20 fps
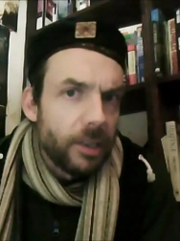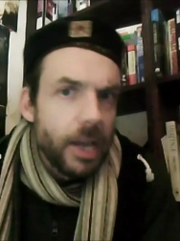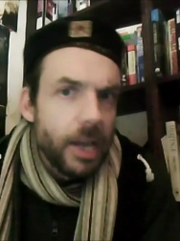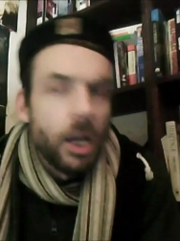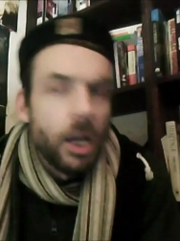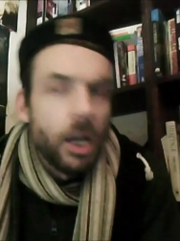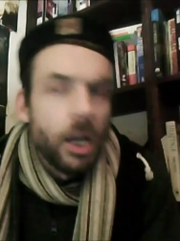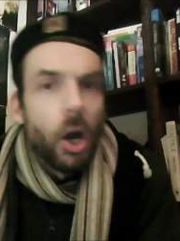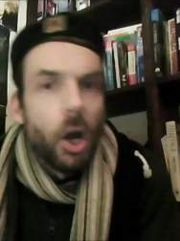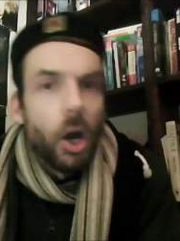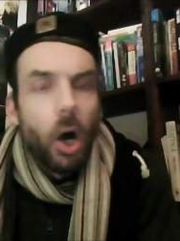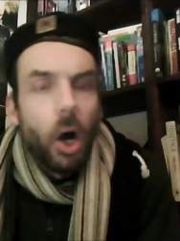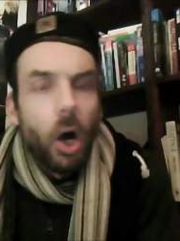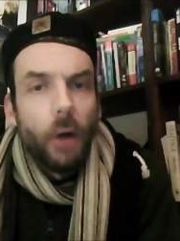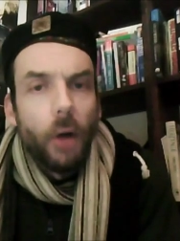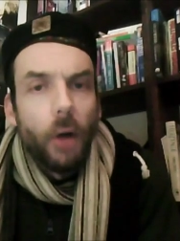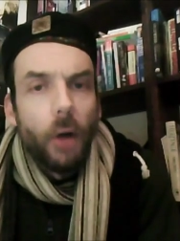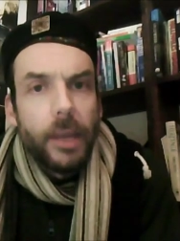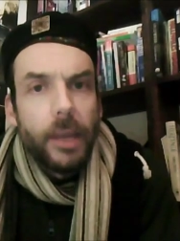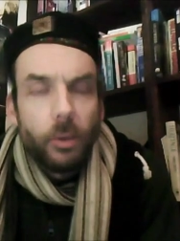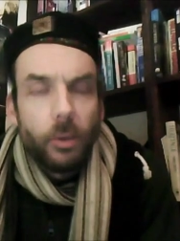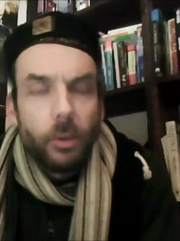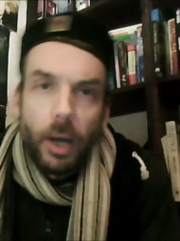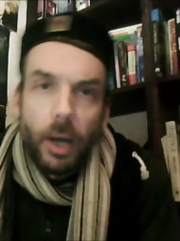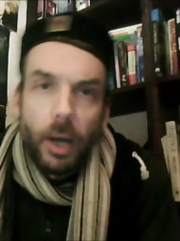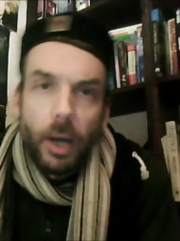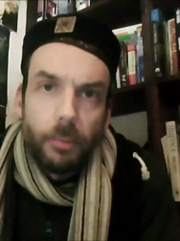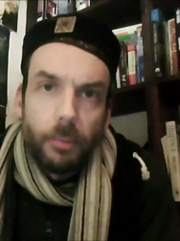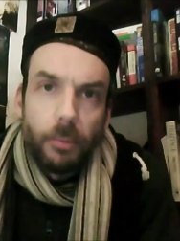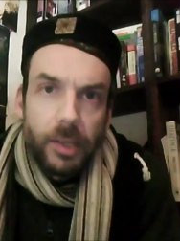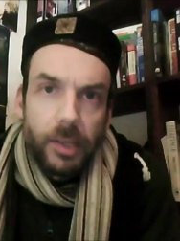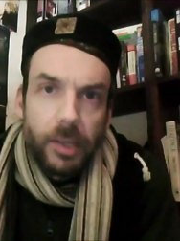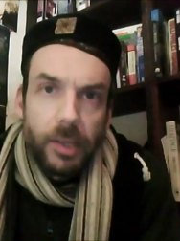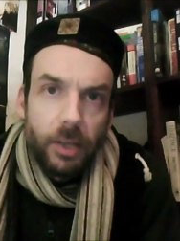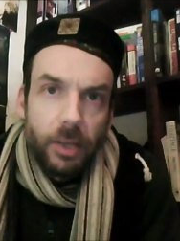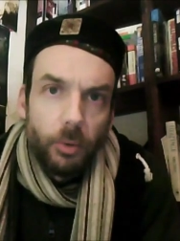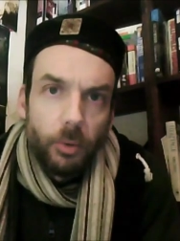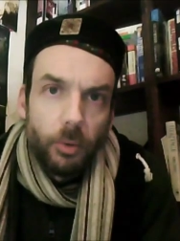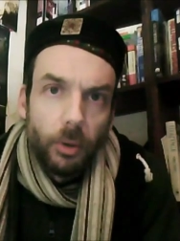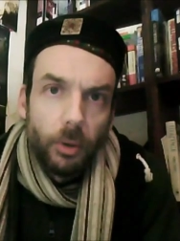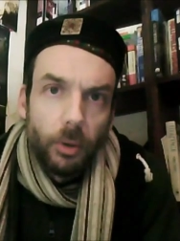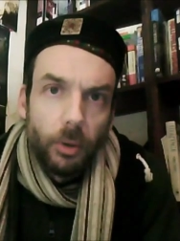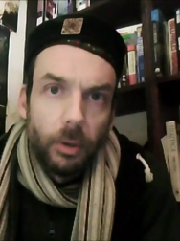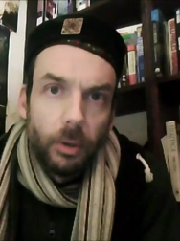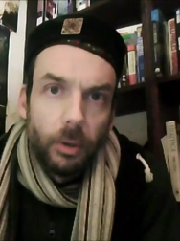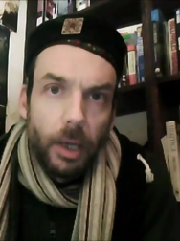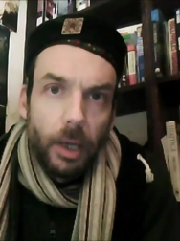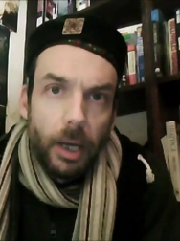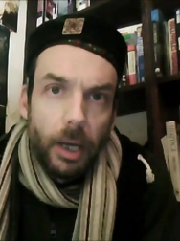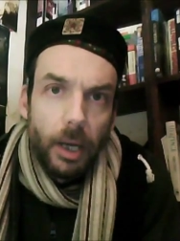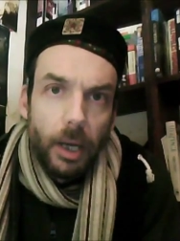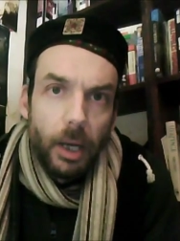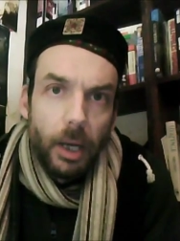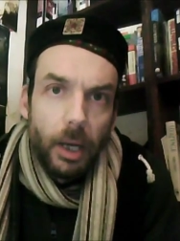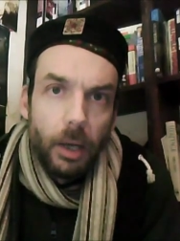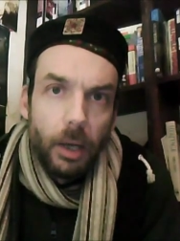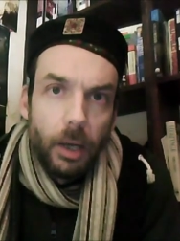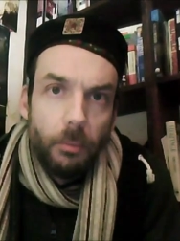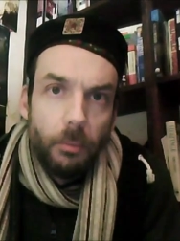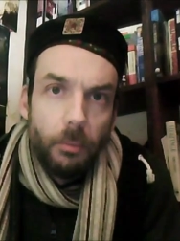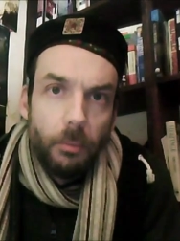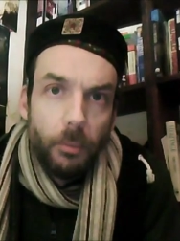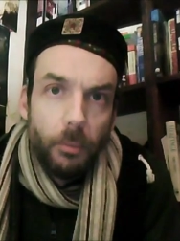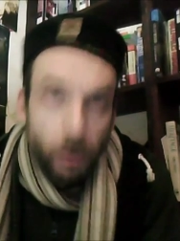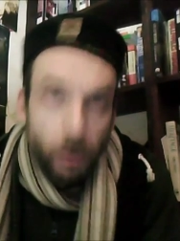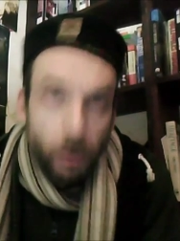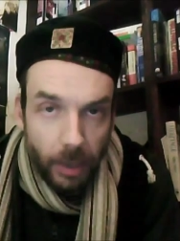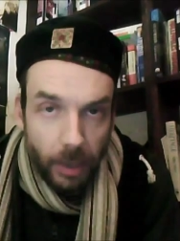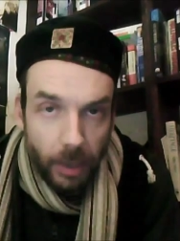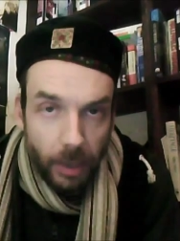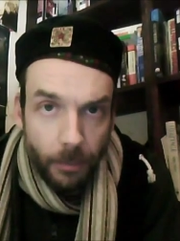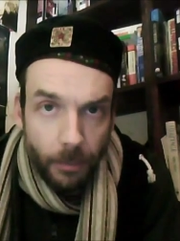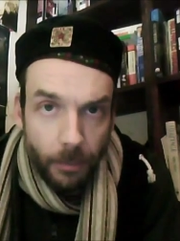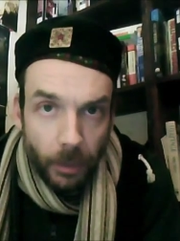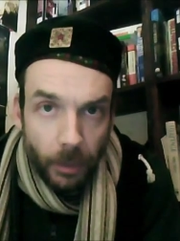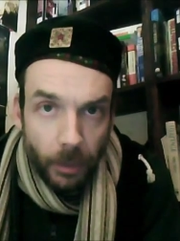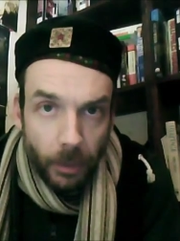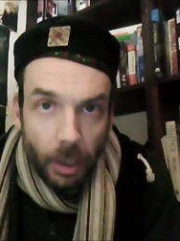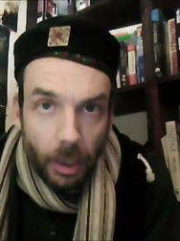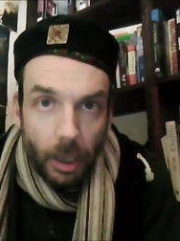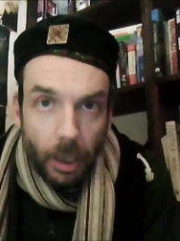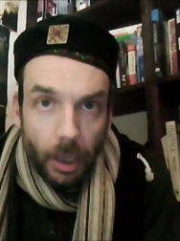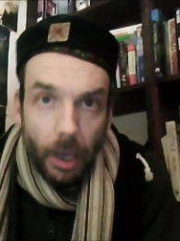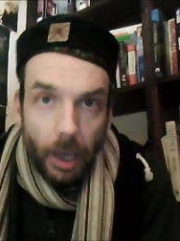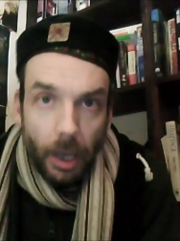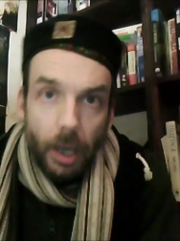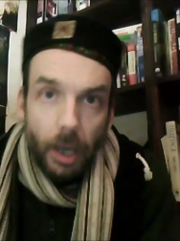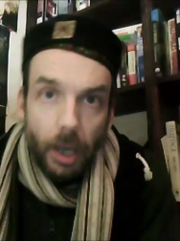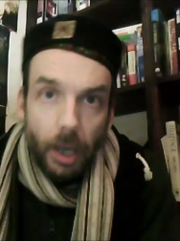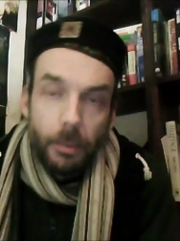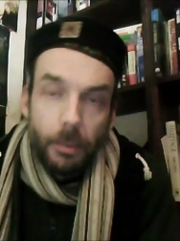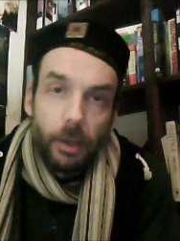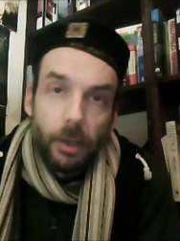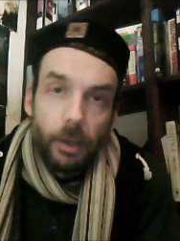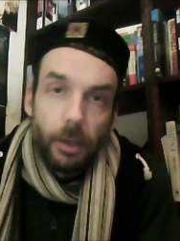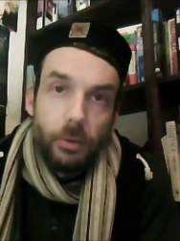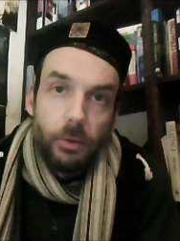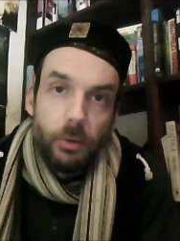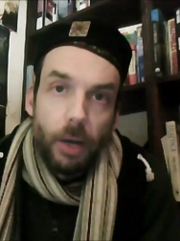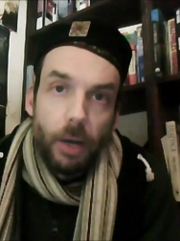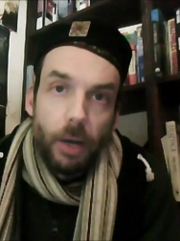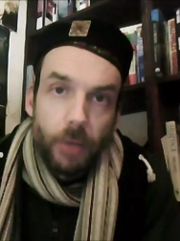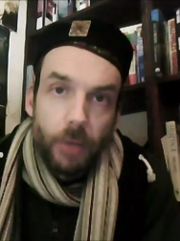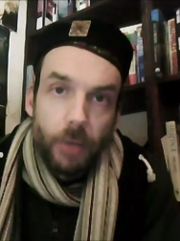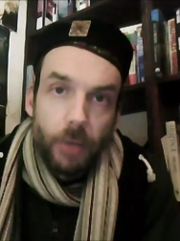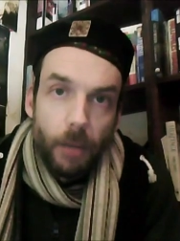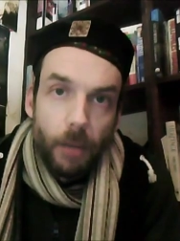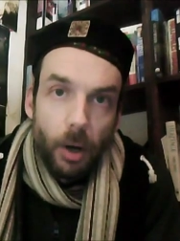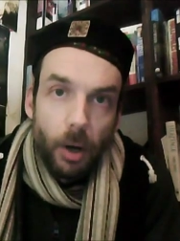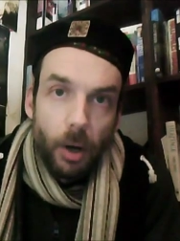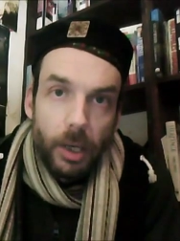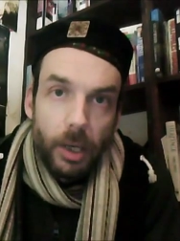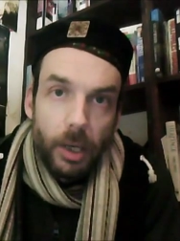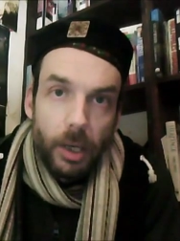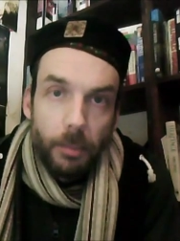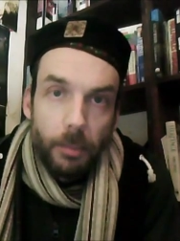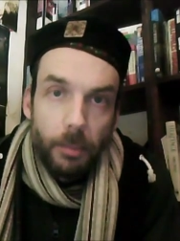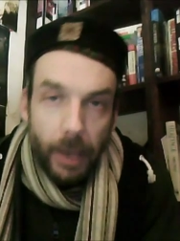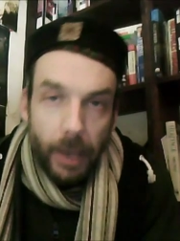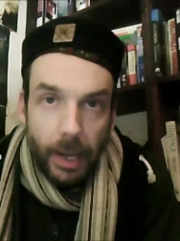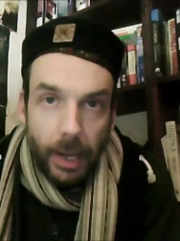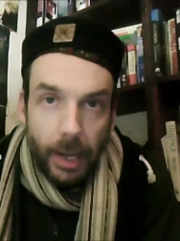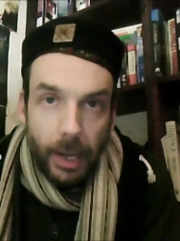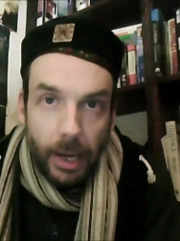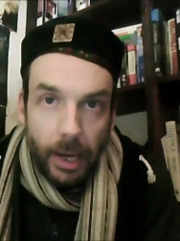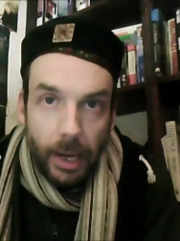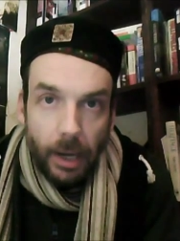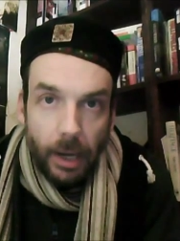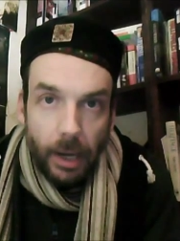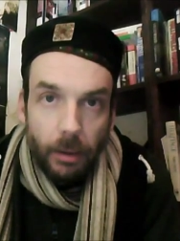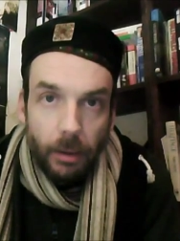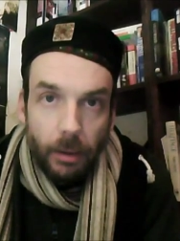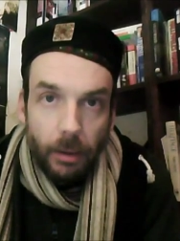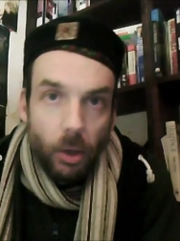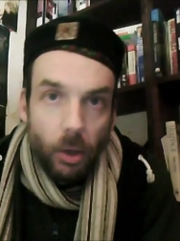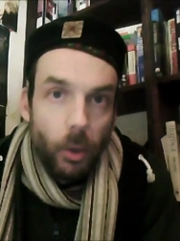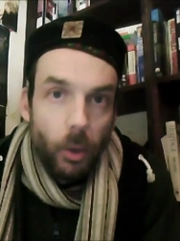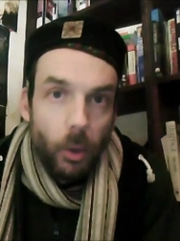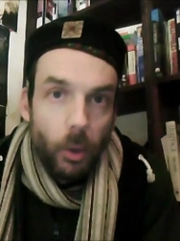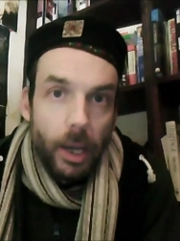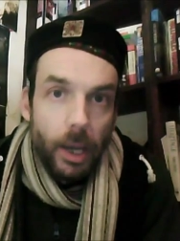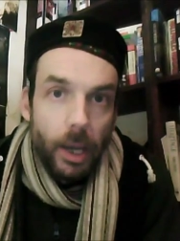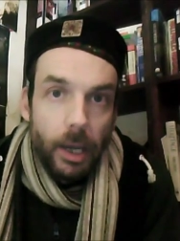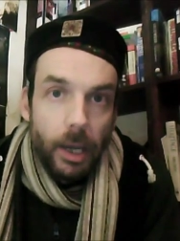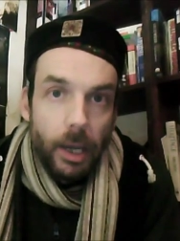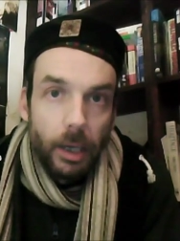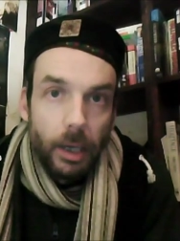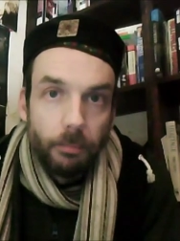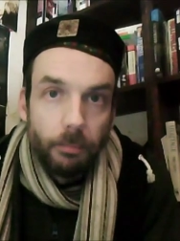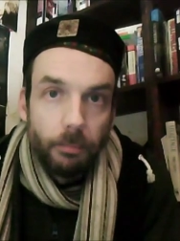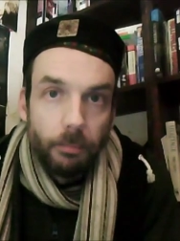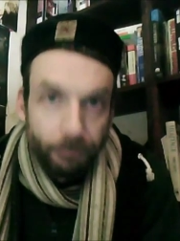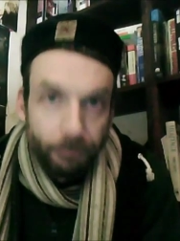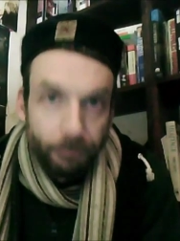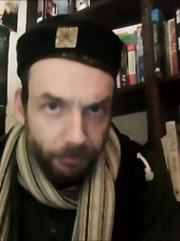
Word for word: take on the crime procedural uh, movie uh, because you have Tom Hardy playing, you know, a, um,